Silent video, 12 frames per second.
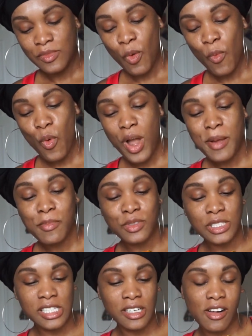way
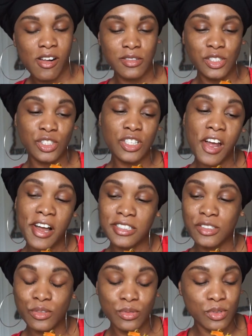more junior high
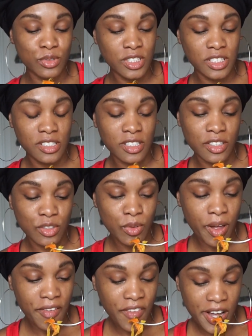school stories than I do
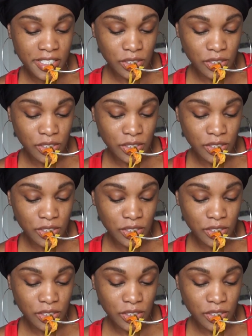have high